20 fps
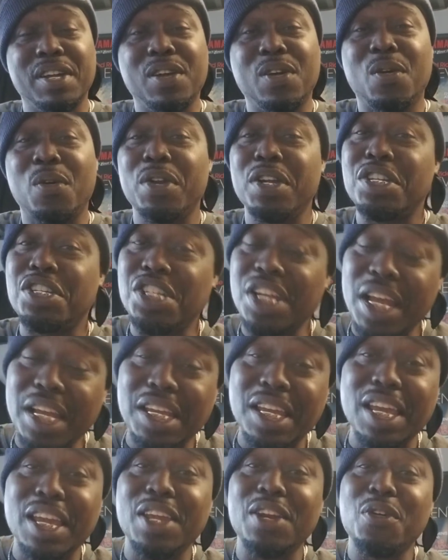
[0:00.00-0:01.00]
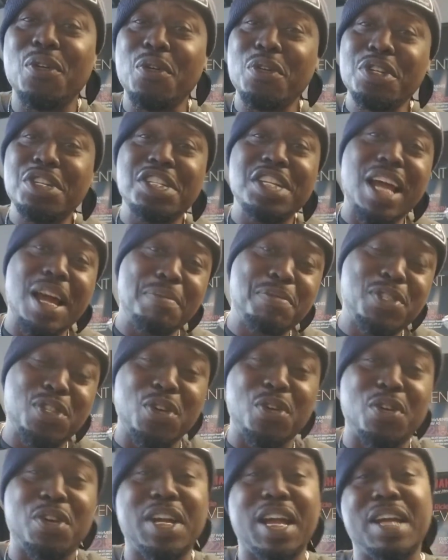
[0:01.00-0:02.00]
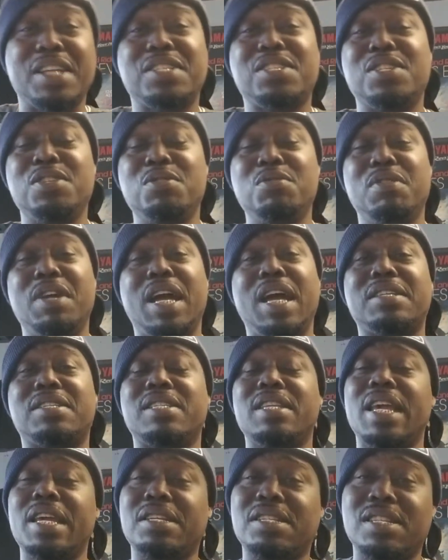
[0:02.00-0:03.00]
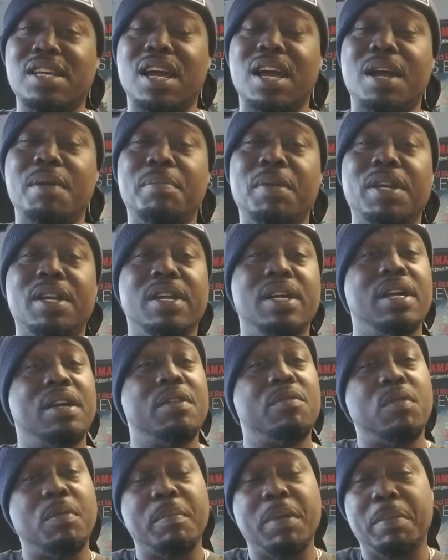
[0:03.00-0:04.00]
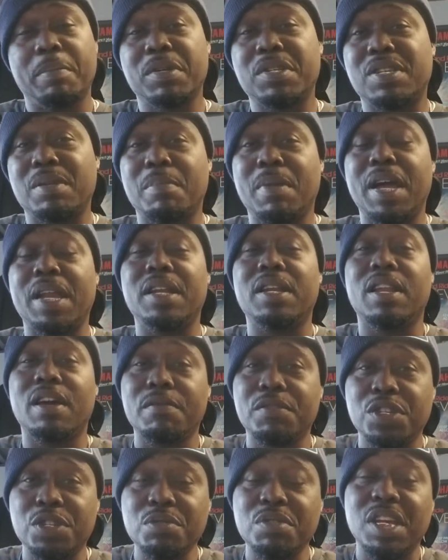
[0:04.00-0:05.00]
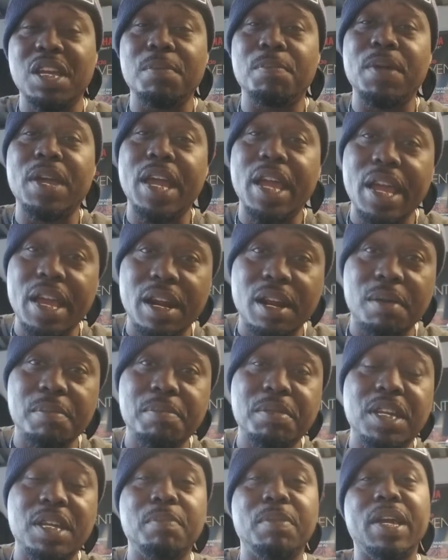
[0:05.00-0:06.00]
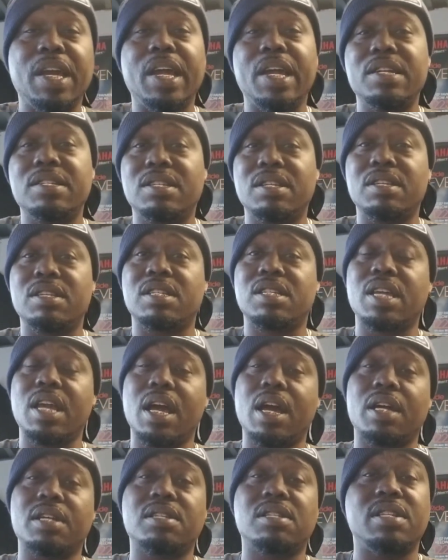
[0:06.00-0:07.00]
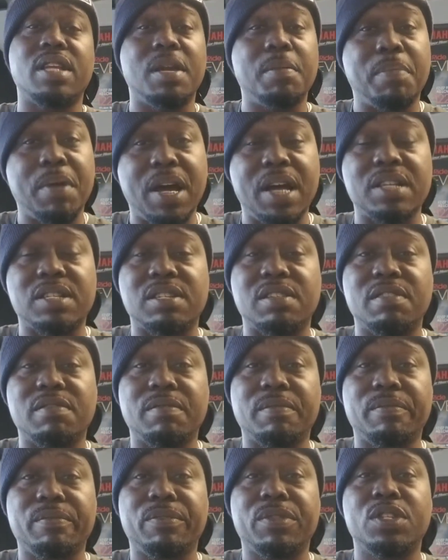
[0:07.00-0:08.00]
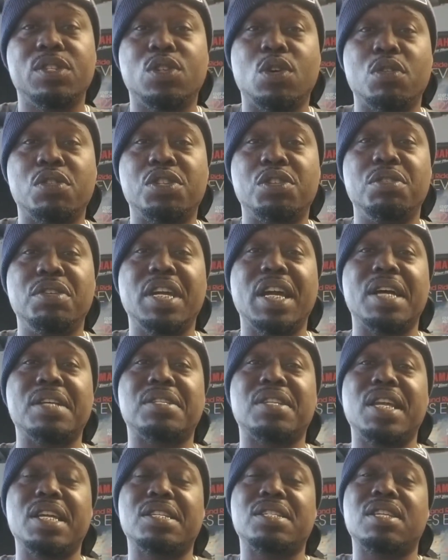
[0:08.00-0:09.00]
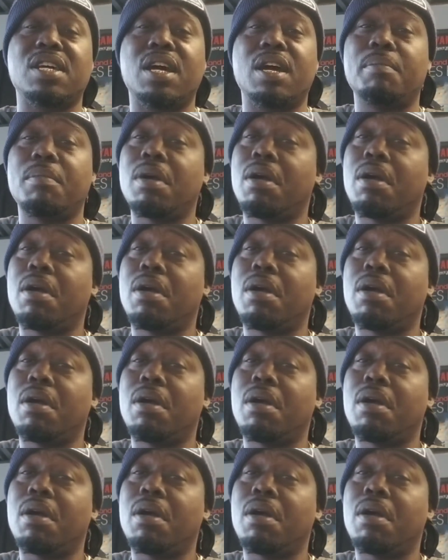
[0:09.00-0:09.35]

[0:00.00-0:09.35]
on the check-in on Shop Talk. I'll see you guys next time. Remember, somebody loves you. Keep your head up. Keep your head to the sky. Stay positive. Talk to you guys next time.